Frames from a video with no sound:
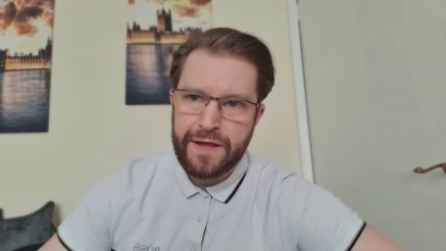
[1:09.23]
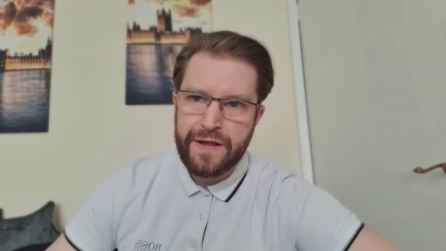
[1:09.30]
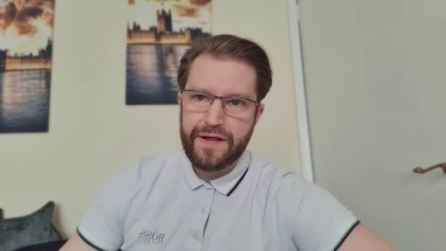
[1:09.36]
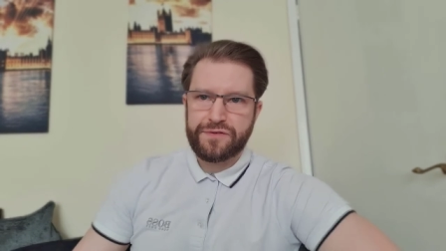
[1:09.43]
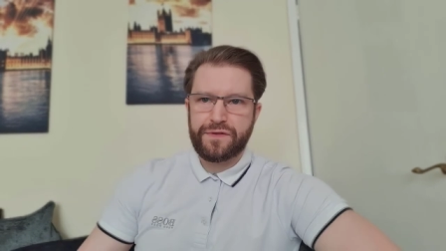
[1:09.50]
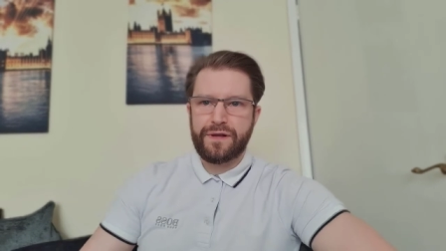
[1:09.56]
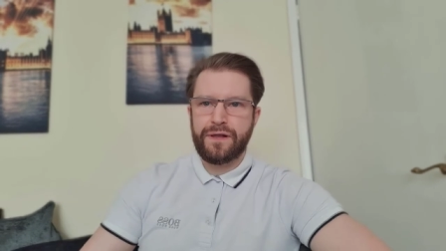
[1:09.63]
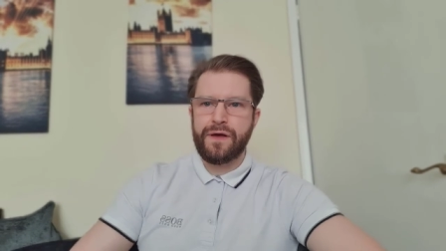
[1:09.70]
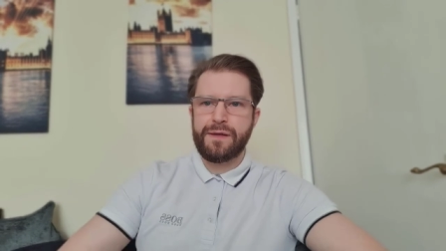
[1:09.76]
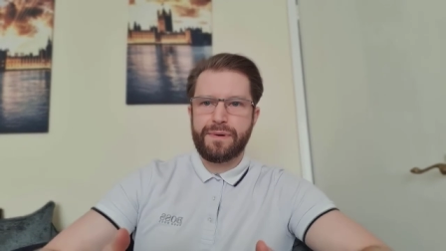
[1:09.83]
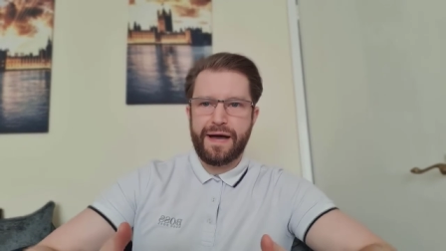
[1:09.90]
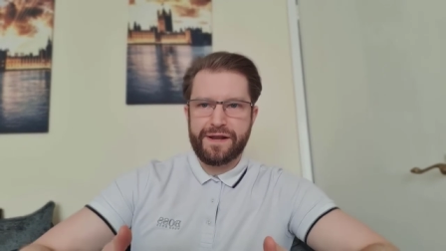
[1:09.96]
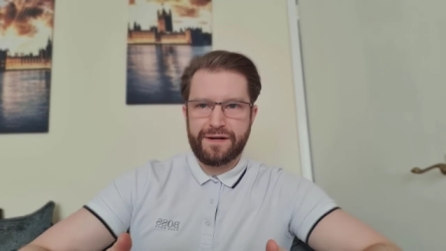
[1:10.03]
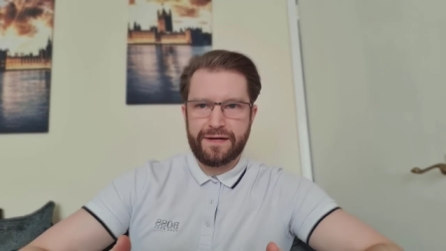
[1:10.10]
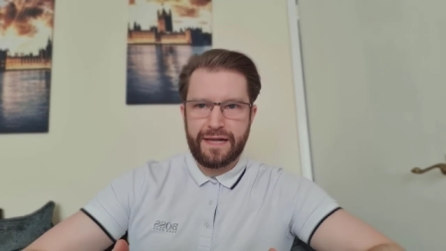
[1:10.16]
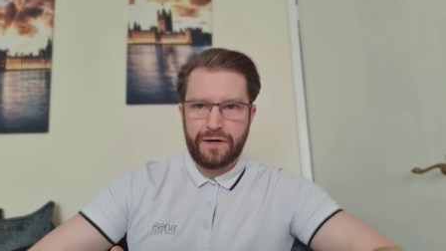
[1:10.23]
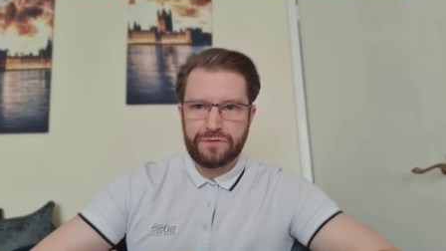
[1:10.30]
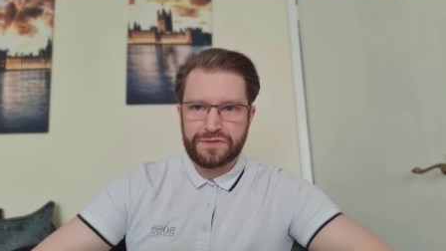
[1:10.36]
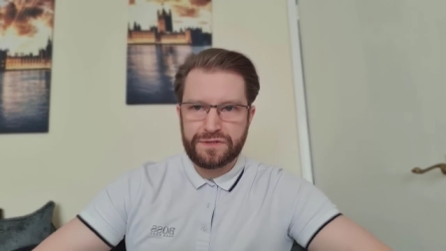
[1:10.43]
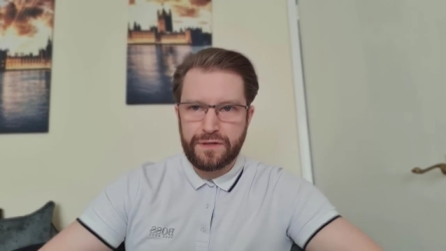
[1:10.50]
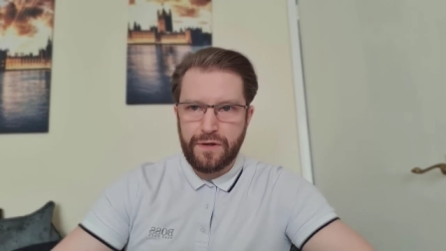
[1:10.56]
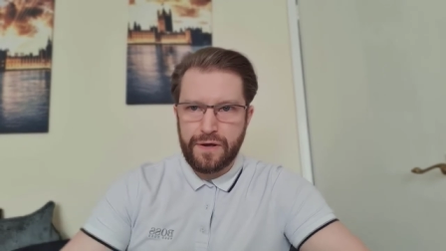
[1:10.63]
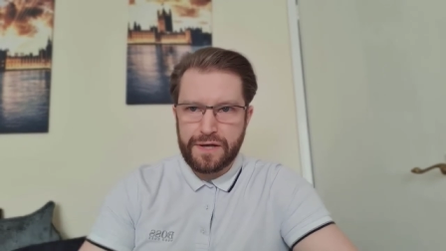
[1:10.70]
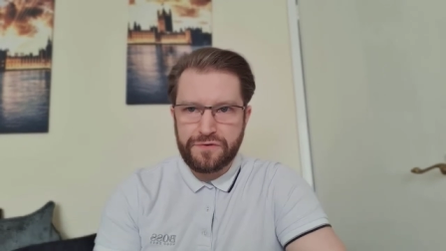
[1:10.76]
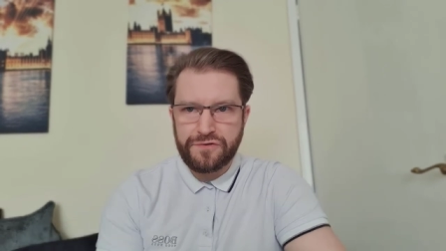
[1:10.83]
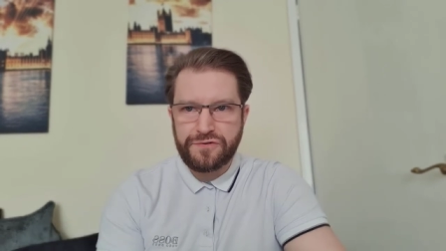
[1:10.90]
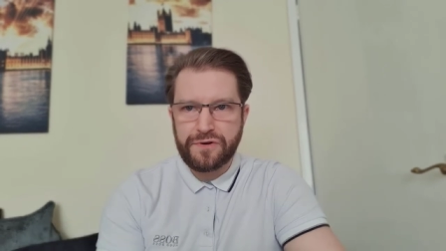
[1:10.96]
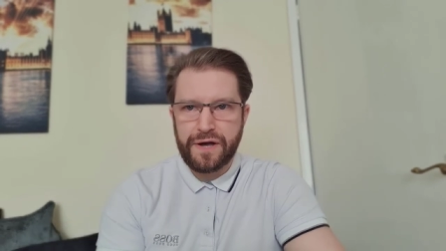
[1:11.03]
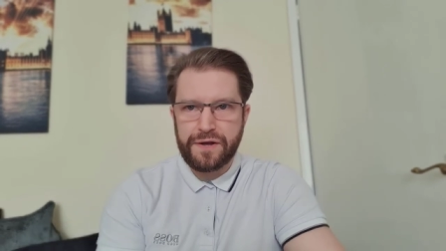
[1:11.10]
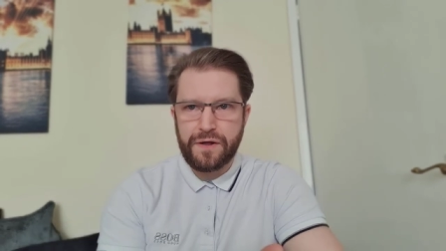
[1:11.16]
So the light pad allows the light to
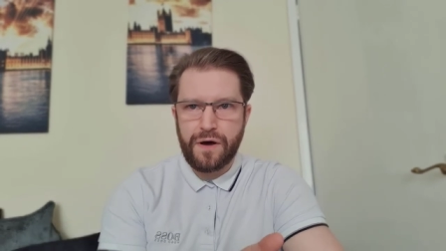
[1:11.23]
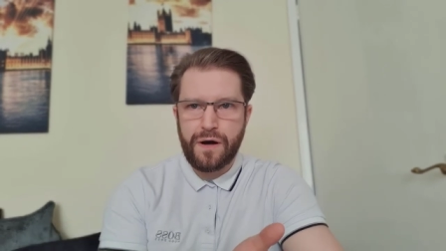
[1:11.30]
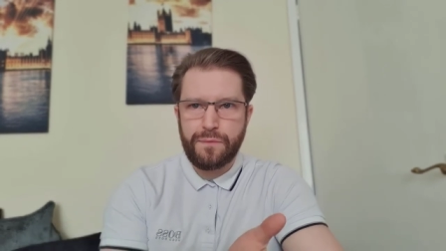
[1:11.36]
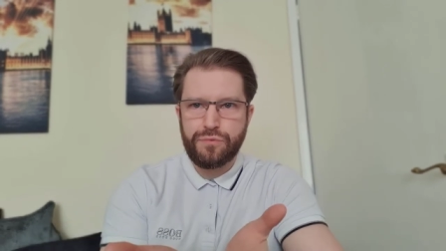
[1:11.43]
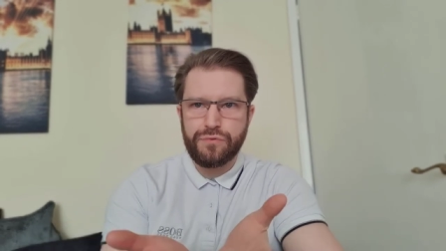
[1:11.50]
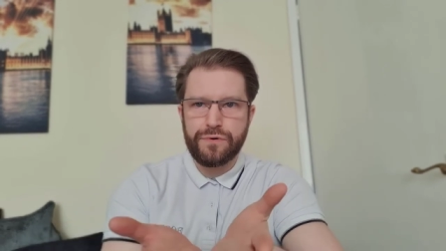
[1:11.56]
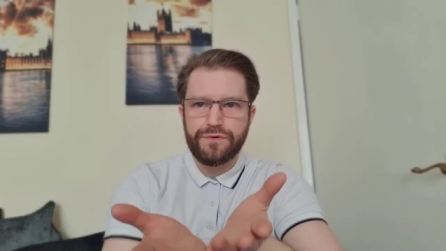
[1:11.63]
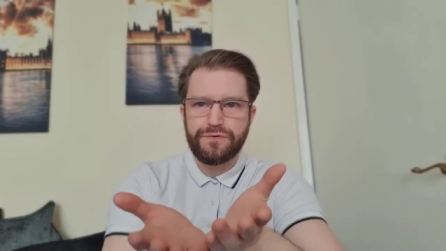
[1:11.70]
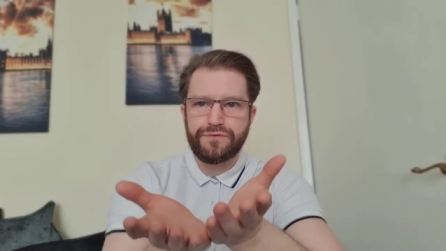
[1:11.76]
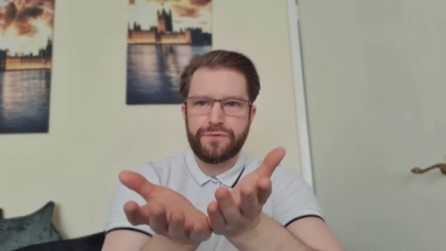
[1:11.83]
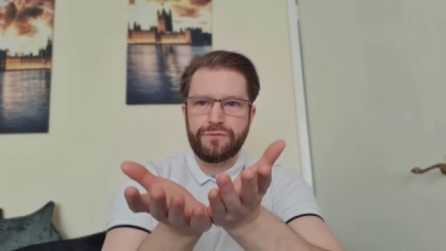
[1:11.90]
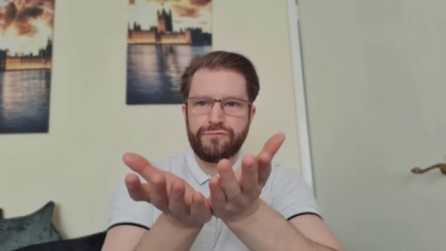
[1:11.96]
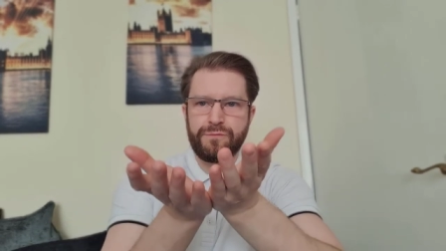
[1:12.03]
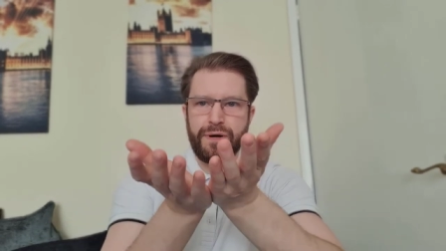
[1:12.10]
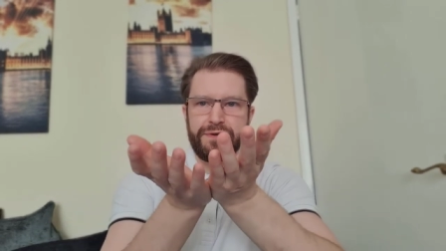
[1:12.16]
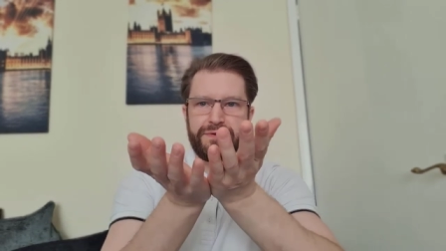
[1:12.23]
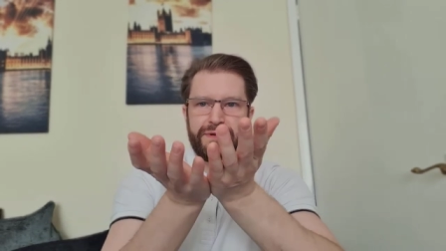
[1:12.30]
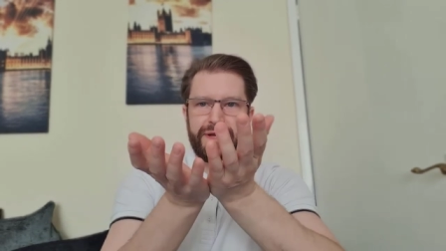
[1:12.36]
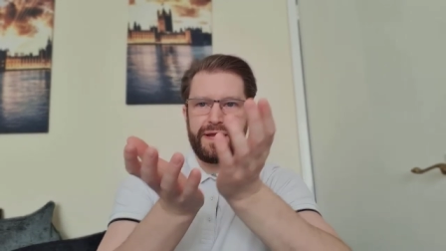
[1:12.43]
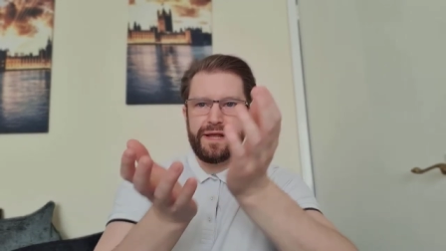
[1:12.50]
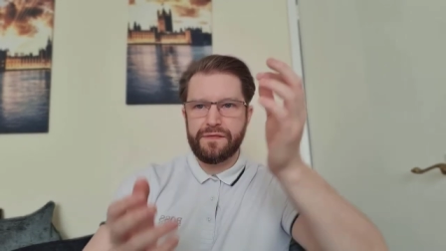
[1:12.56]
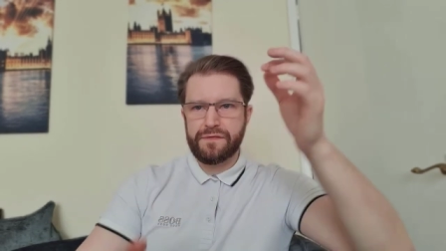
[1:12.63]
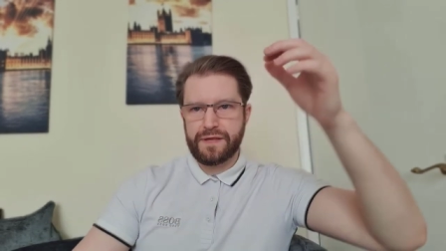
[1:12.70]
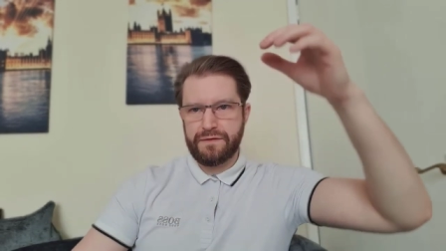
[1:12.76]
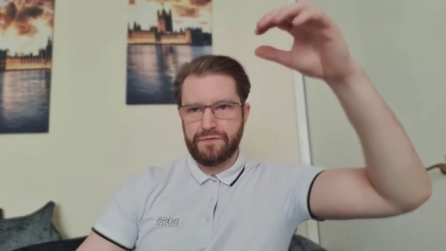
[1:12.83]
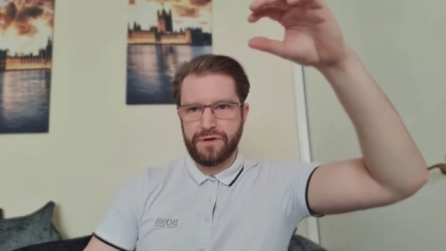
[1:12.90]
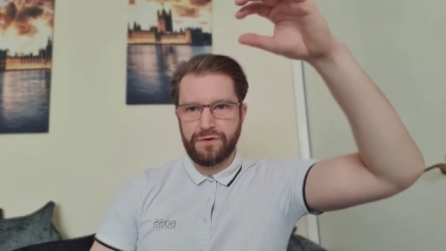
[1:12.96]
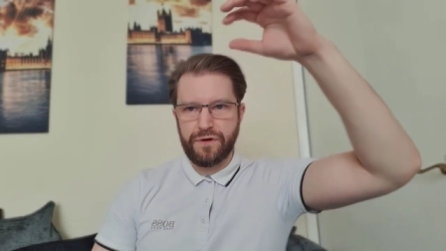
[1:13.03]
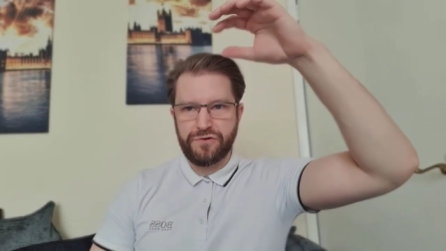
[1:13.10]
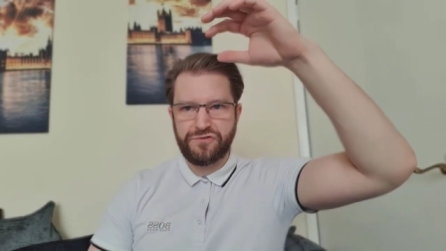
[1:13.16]
shine upwards from underneath, giving
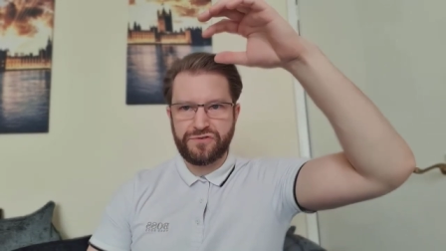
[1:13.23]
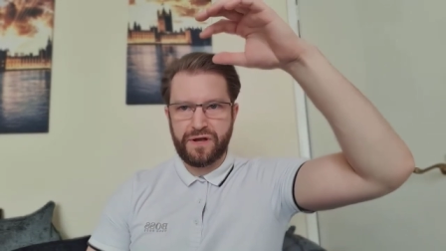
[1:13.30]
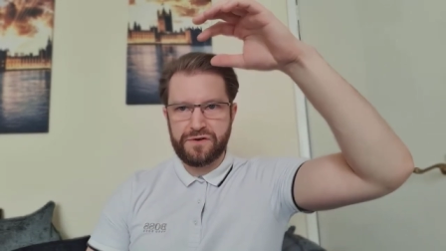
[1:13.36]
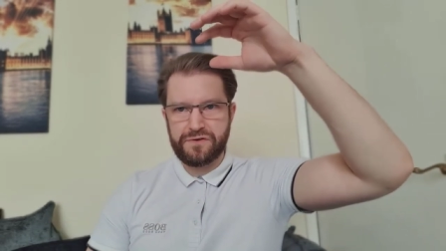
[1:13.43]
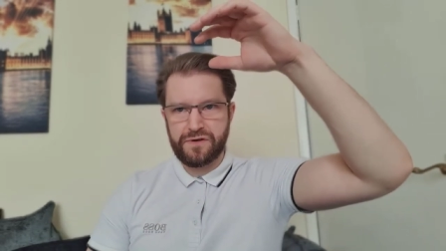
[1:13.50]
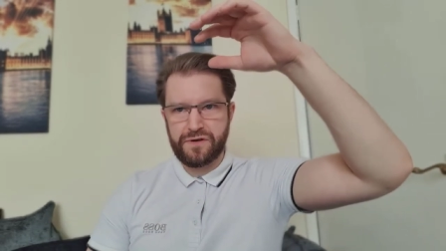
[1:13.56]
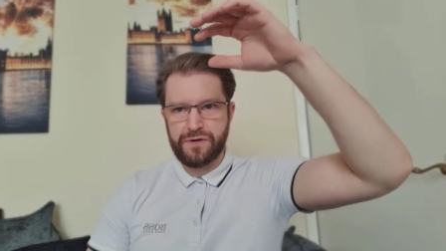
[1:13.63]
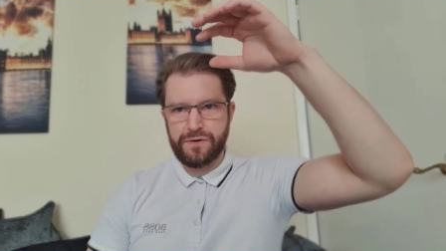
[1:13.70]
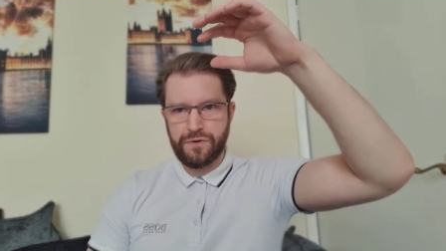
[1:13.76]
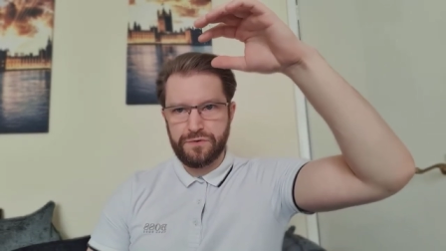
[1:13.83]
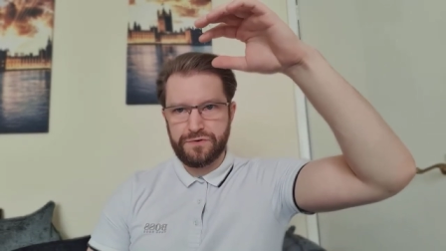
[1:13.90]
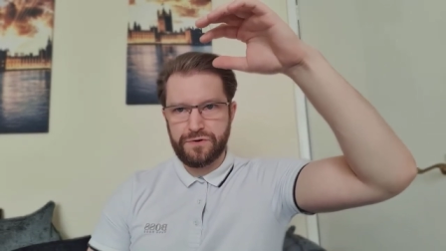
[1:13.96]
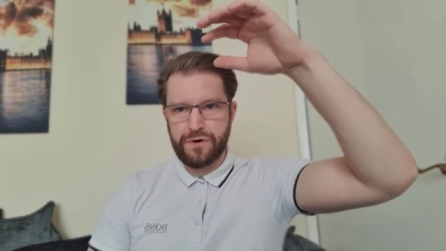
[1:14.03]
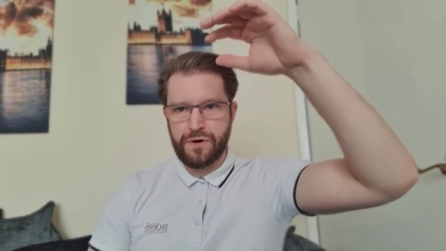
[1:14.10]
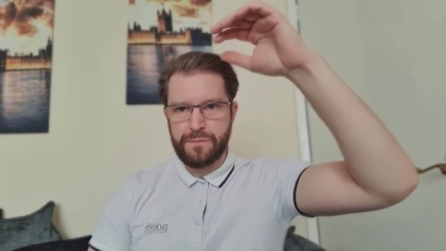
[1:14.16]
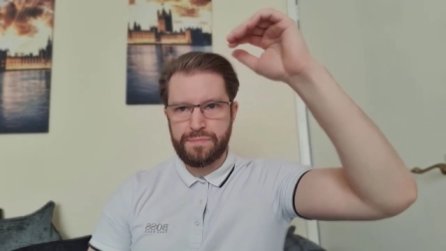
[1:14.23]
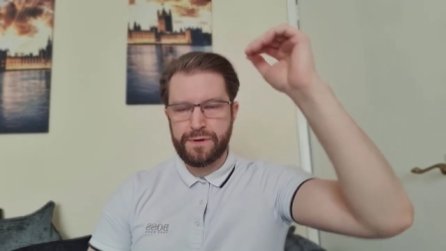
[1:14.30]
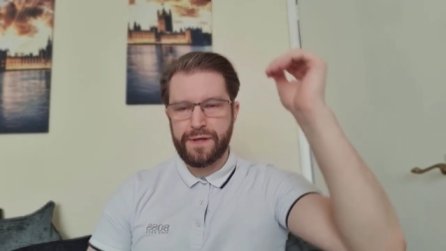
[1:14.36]
a nice shadow on top